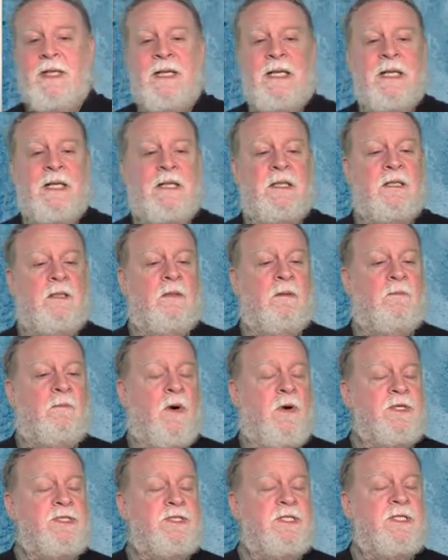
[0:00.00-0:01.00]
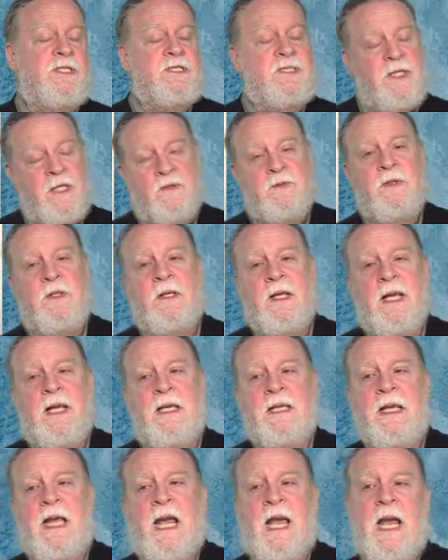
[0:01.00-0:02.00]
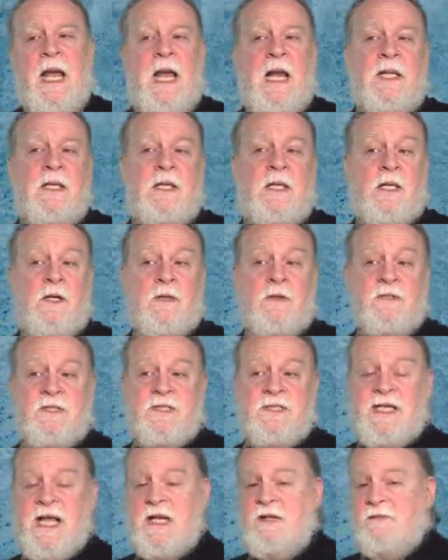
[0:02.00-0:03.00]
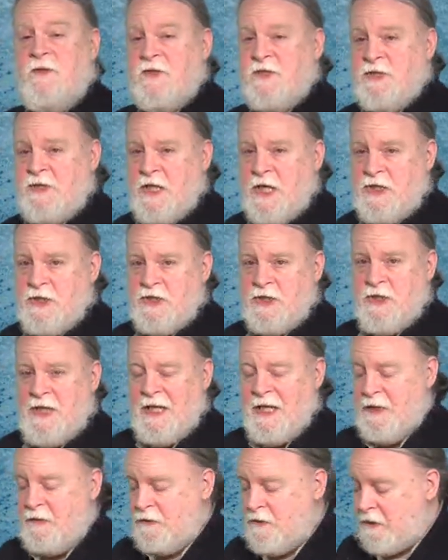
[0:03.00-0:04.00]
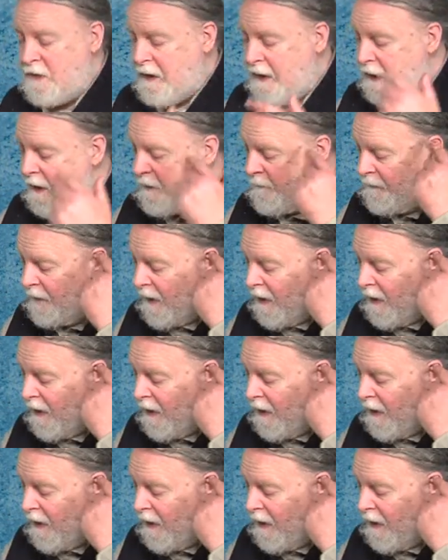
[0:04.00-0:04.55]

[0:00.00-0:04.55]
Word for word: in marshes near the lake and there's dead vegetation in the lake.